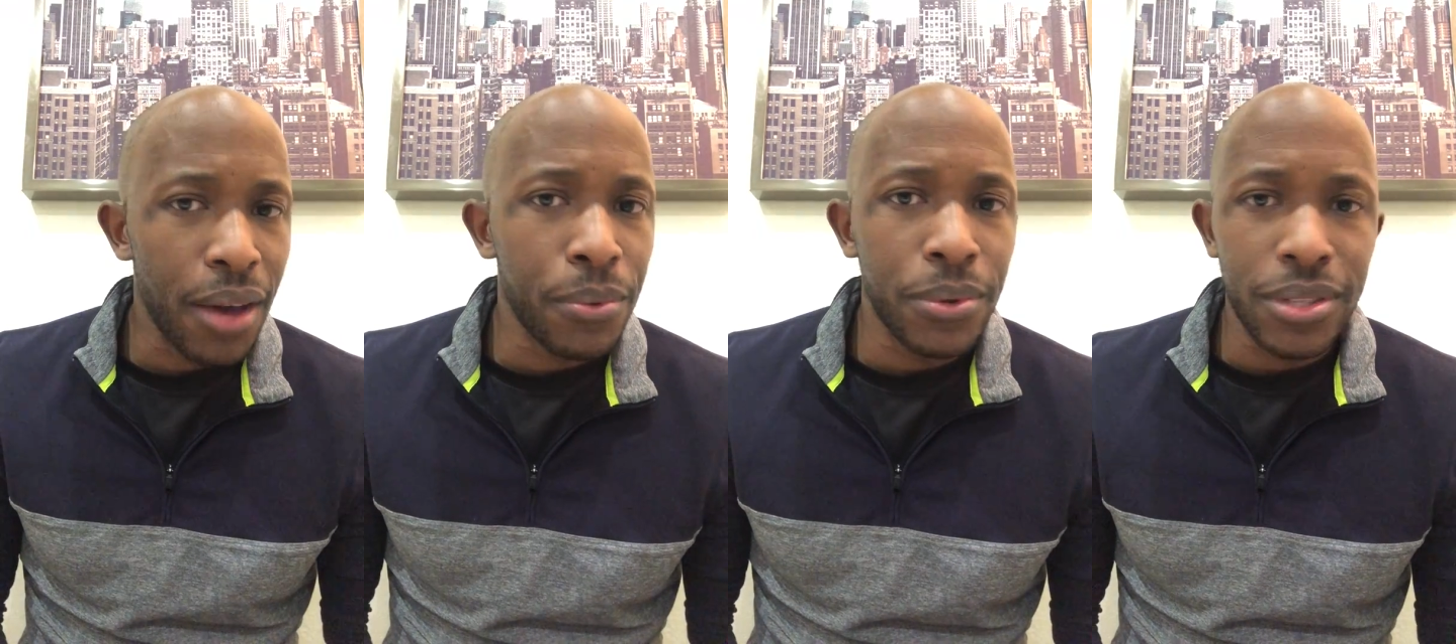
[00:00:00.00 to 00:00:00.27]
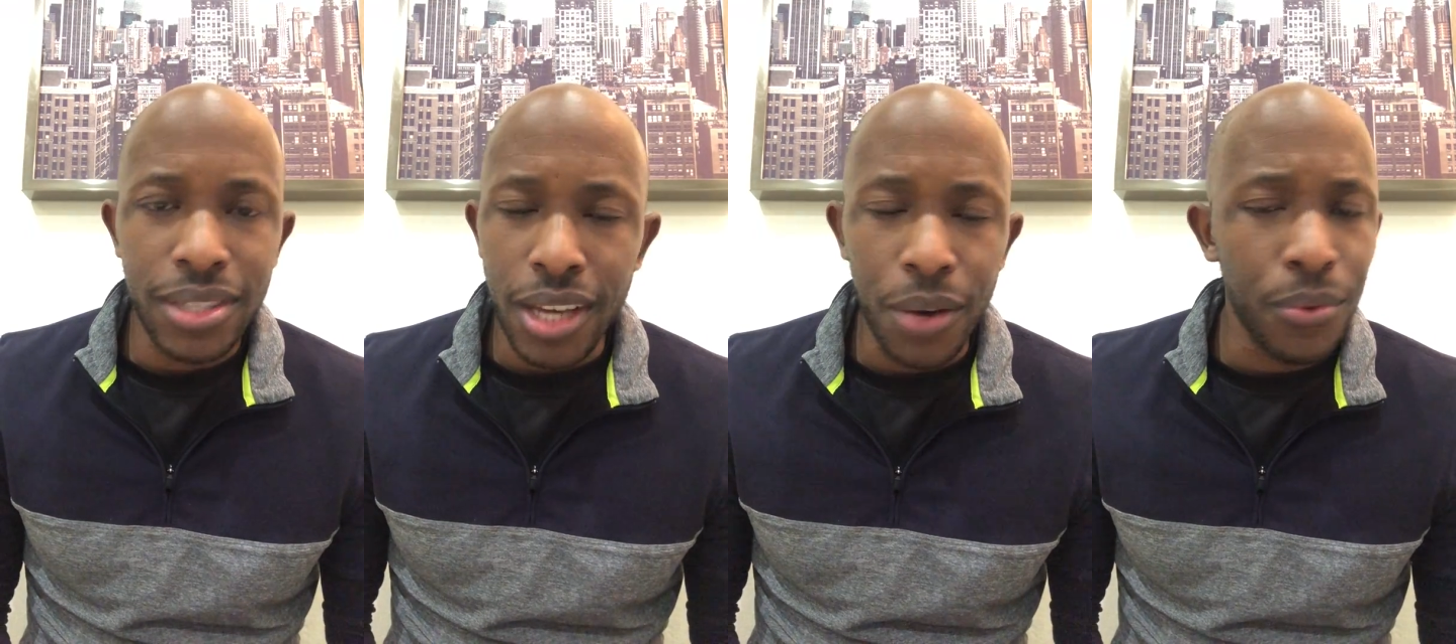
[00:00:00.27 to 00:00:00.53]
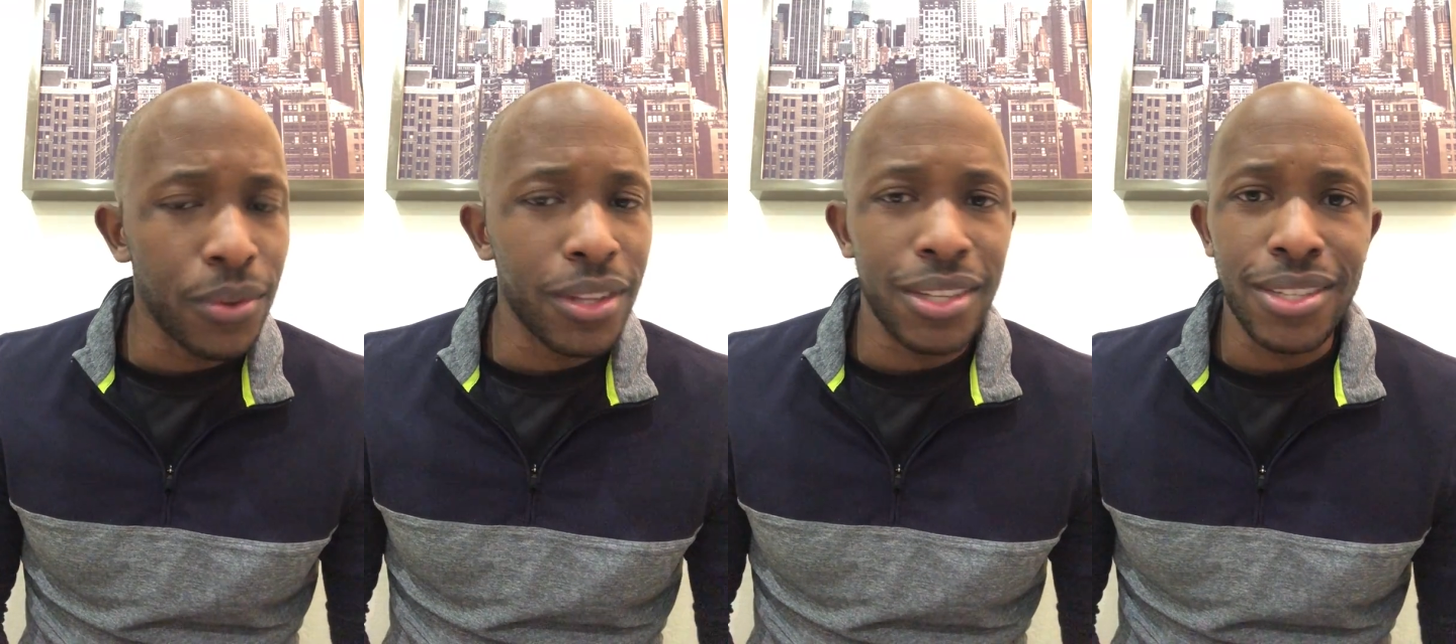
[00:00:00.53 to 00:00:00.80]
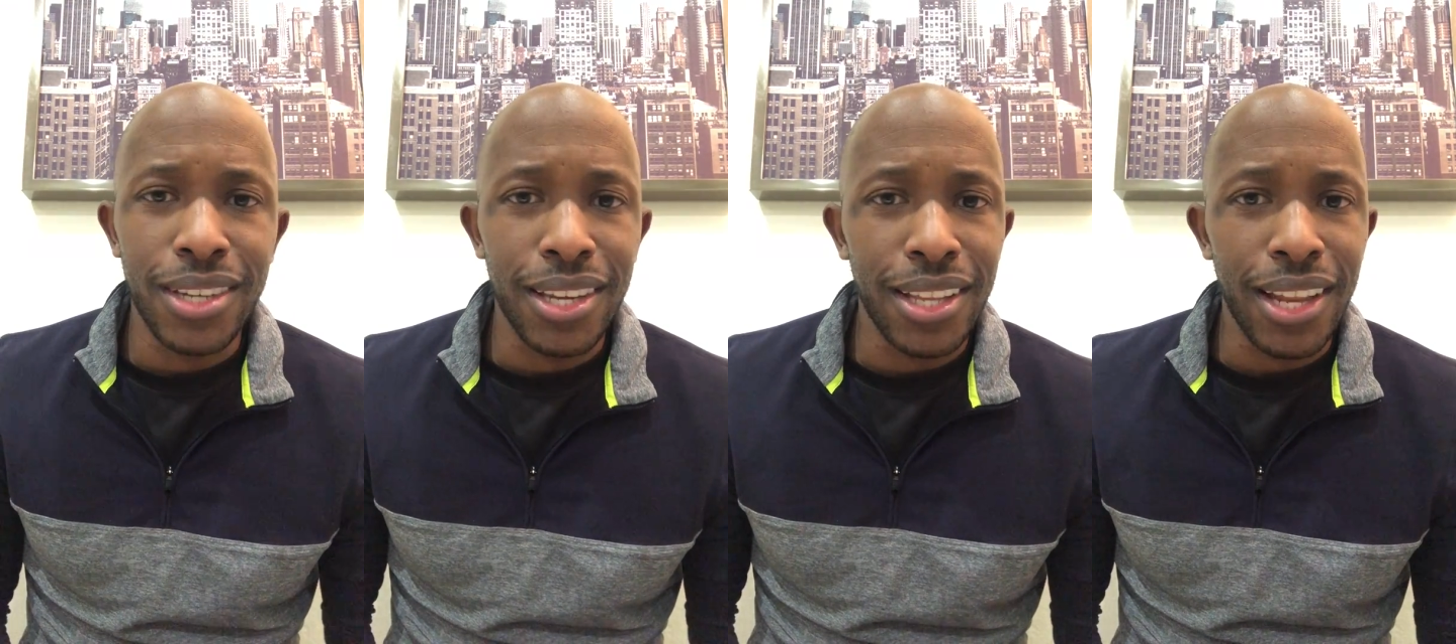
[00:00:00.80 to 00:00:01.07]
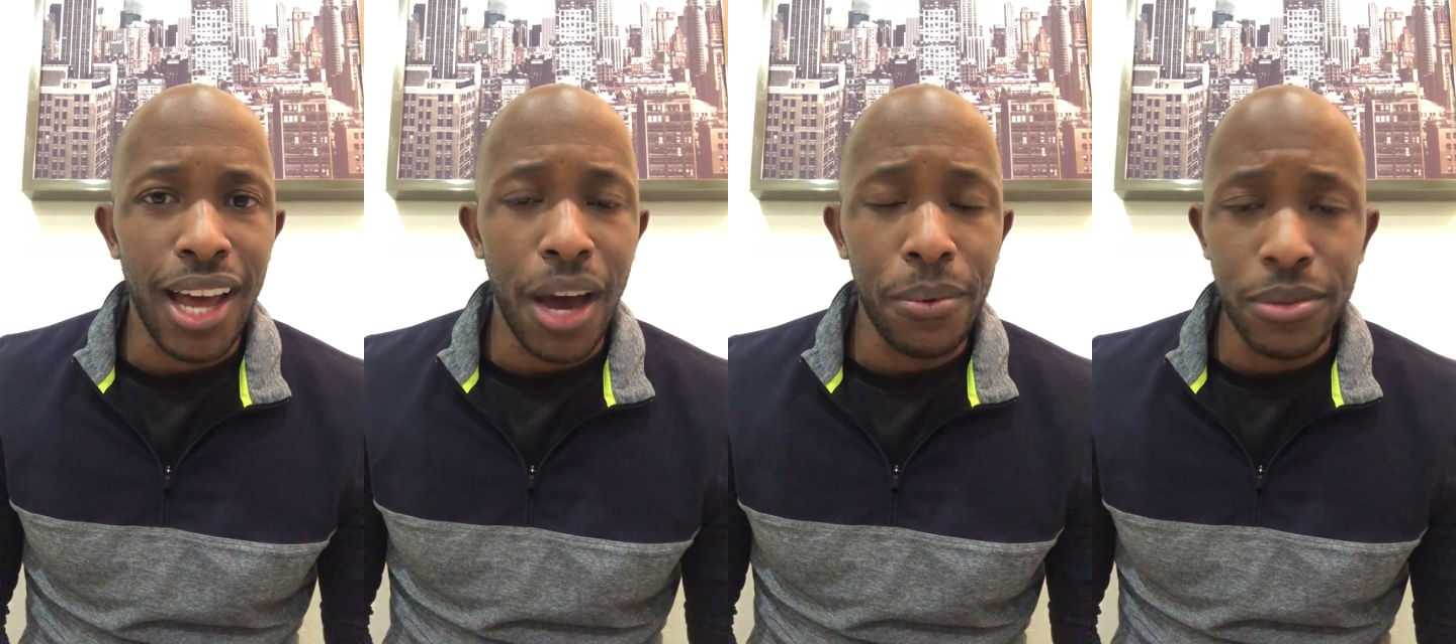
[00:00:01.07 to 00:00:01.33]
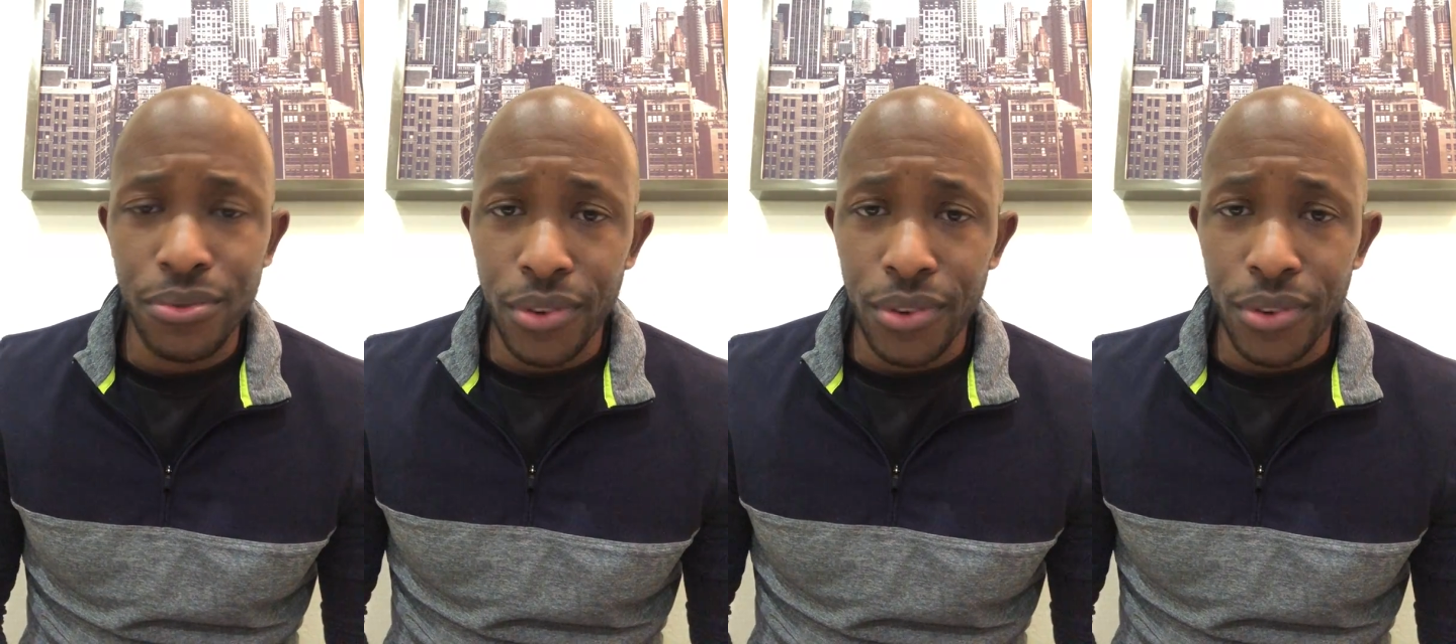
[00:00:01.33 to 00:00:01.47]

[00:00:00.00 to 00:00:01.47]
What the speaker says: would definitely say that I was